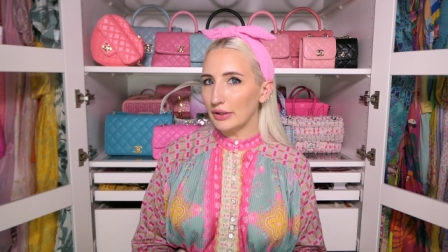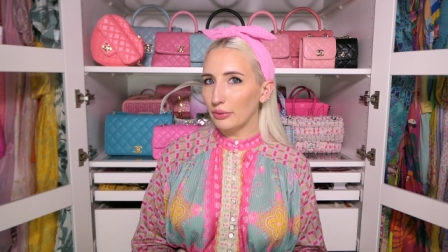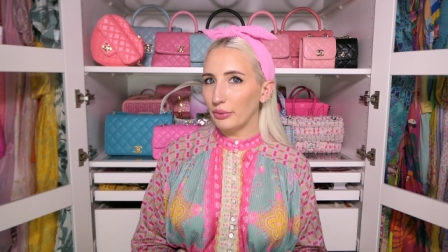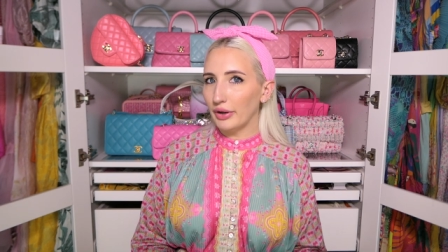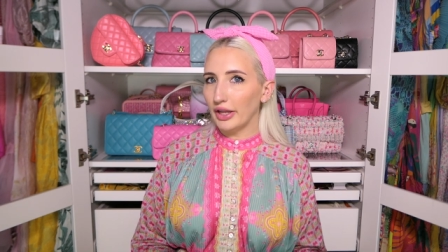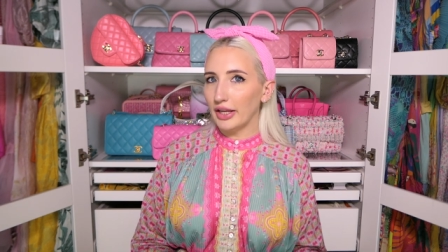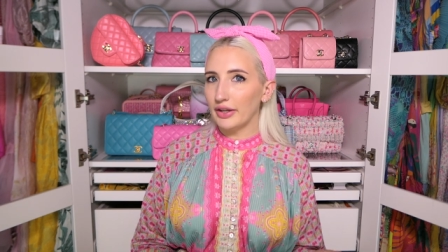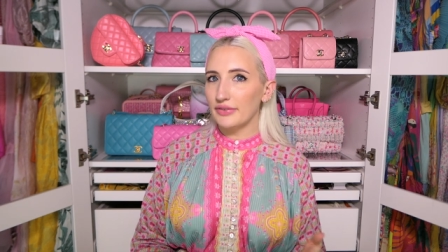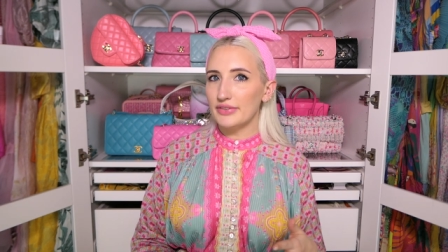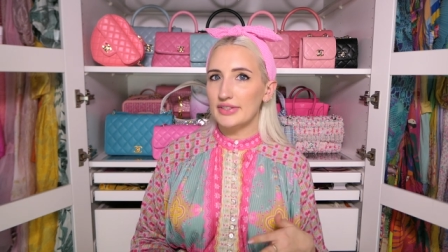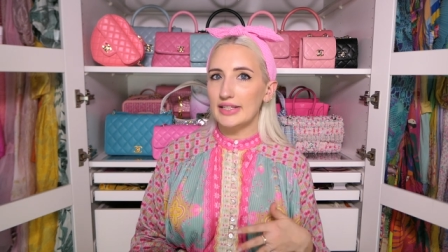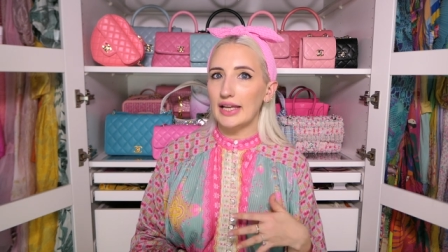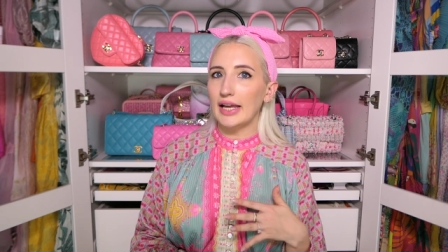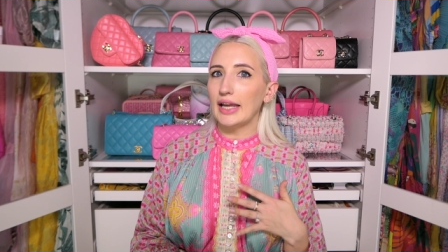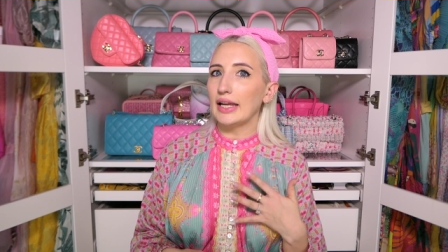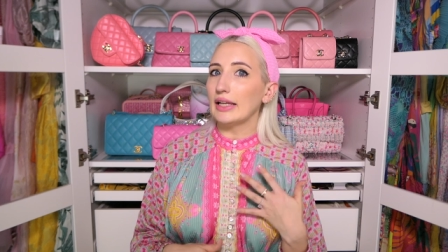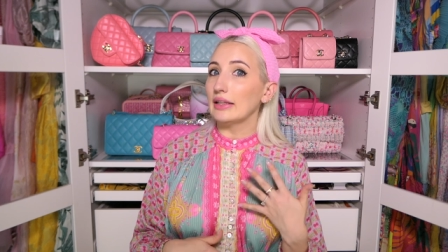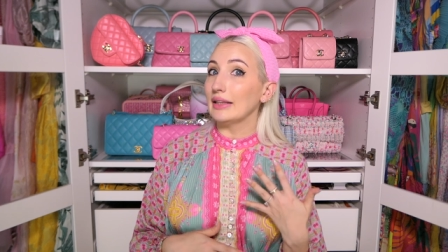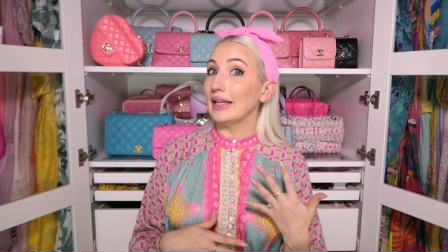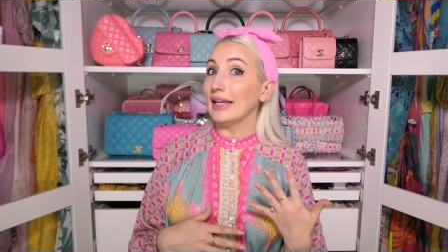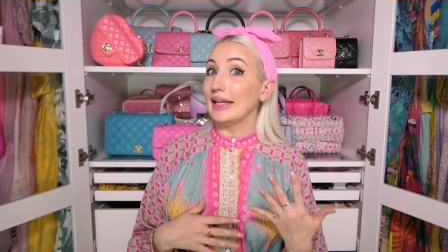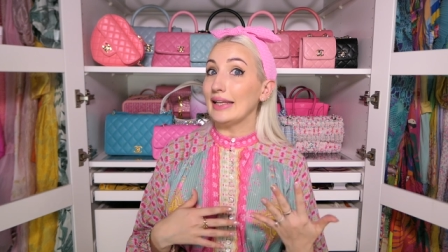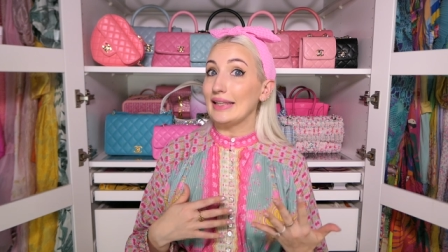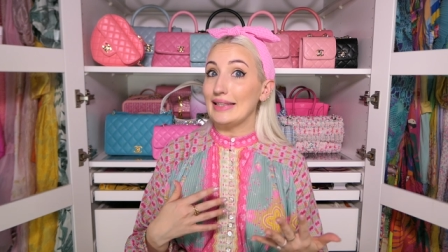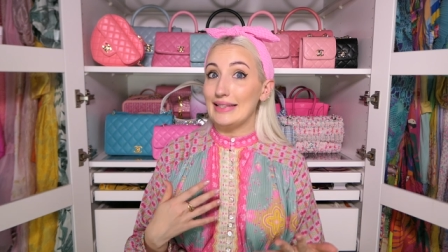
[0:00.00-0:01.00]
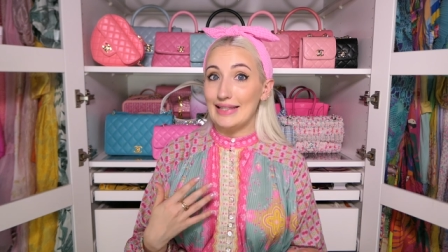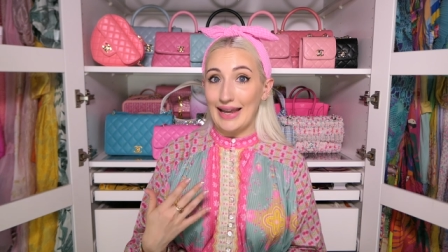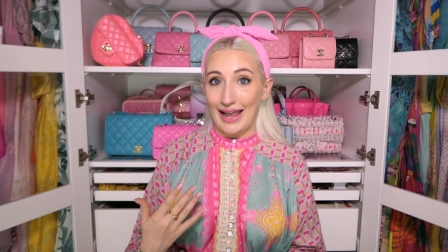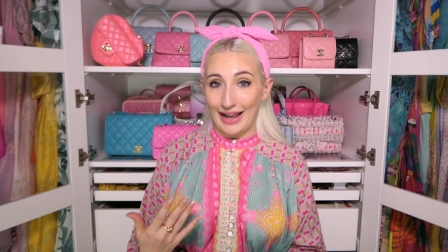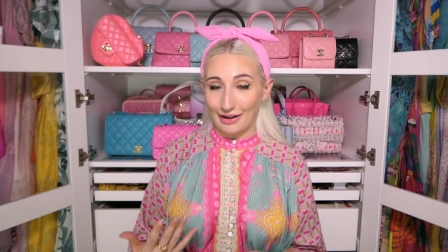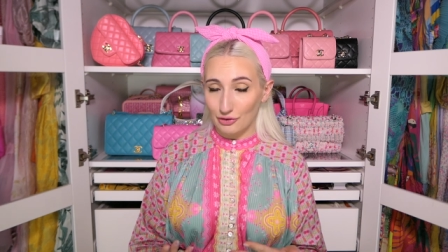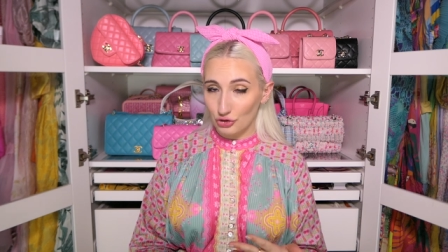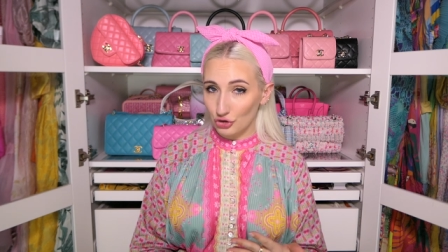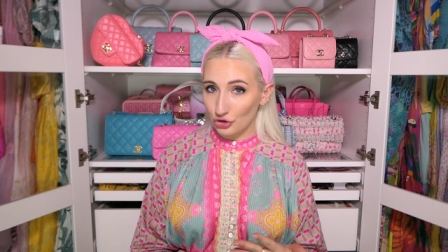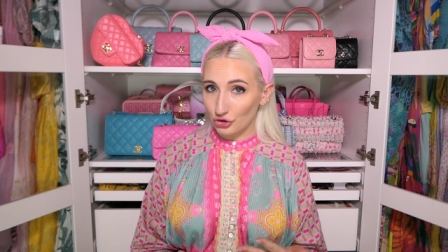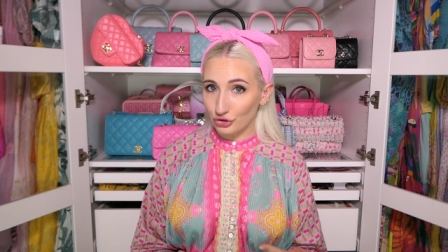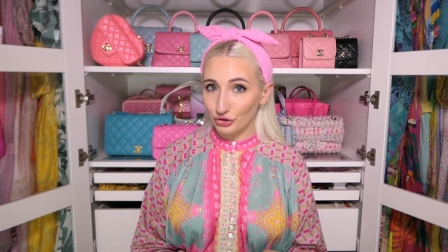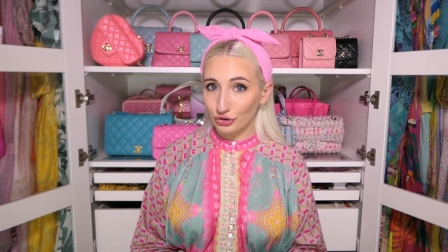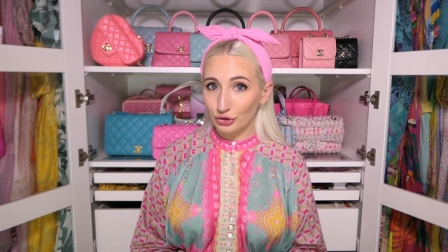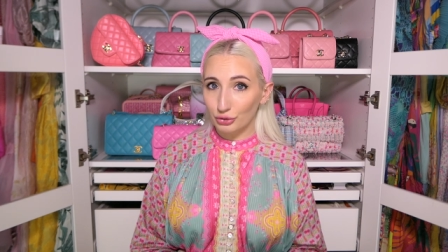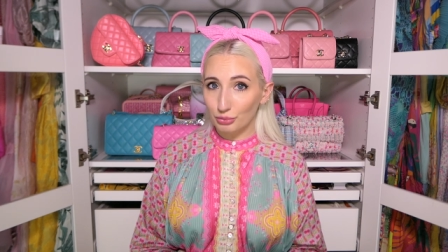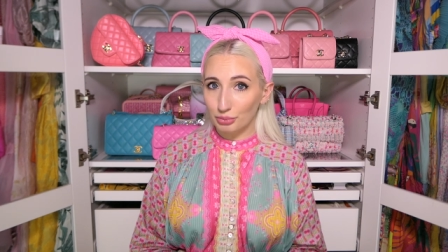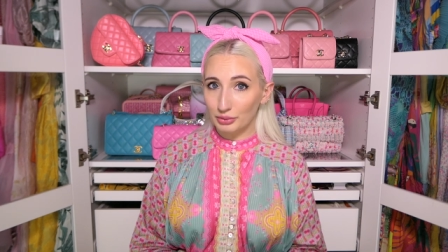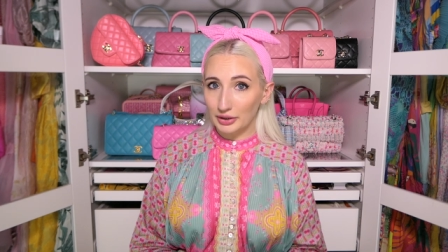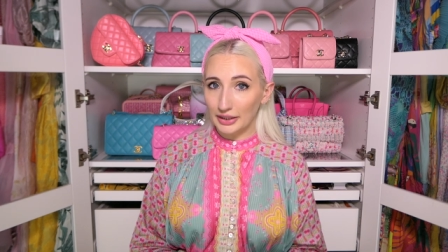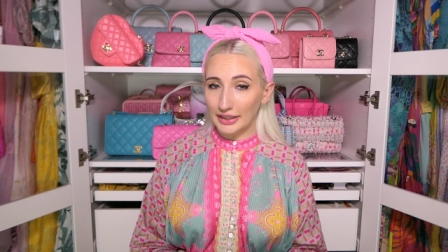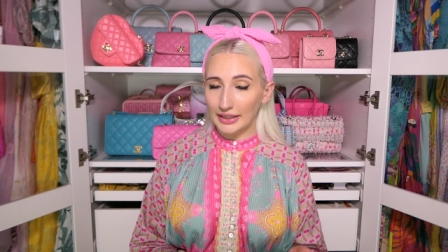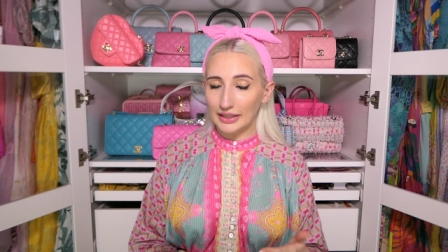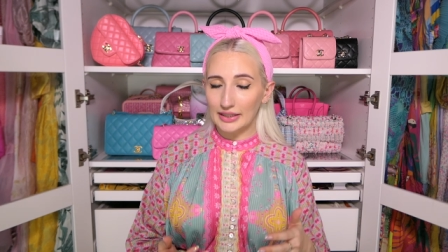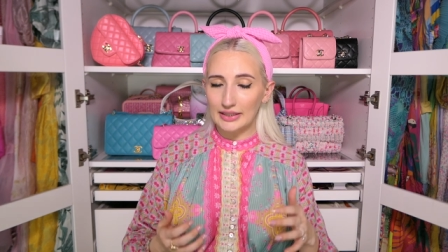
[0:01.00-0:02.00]
way of saying like natural
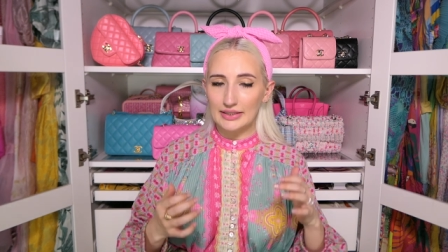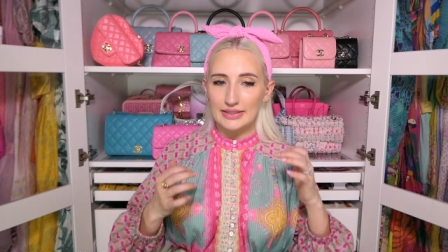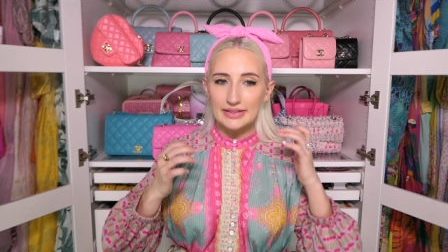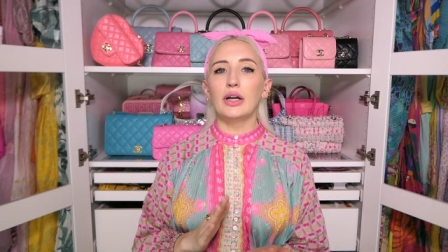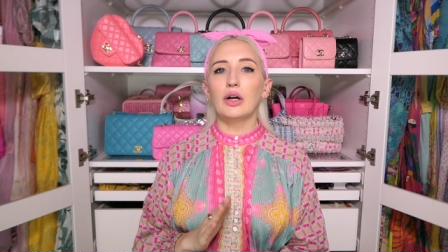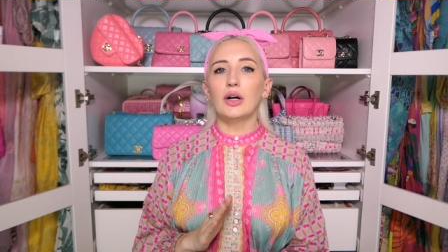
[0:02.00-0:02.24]
brand.